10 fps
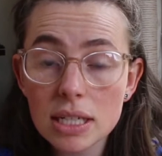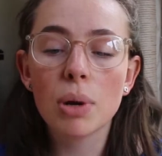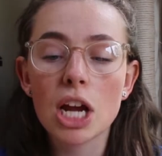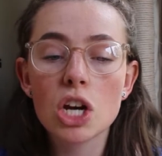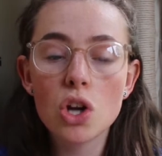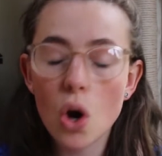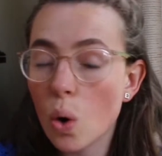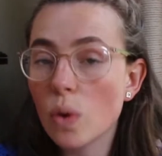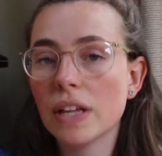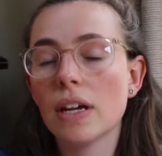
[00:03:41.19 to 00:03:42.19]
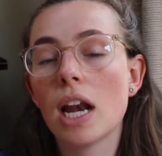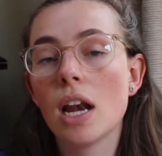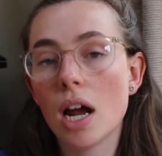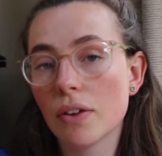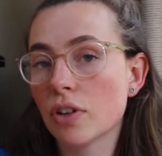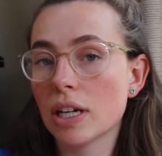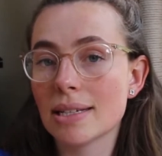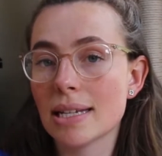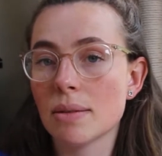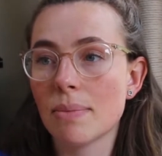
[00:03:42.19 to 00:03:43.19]
but I know that a lot of
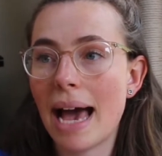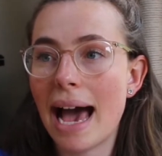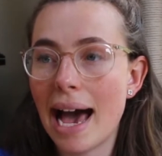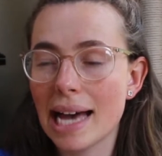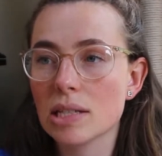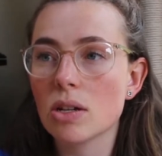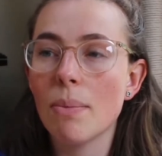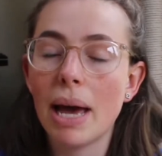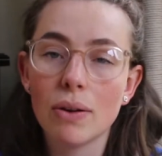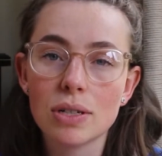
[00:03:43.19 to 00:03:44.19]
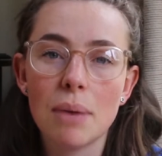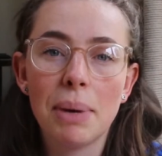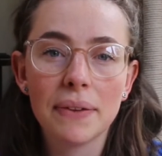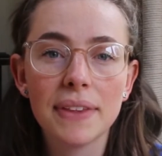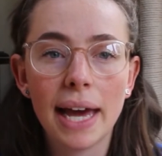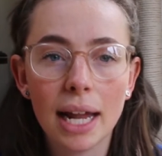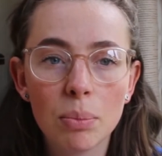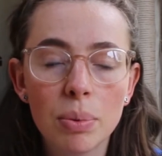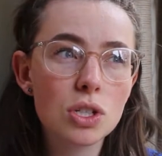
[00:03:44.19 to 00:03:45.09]
criticism has come out about The Help.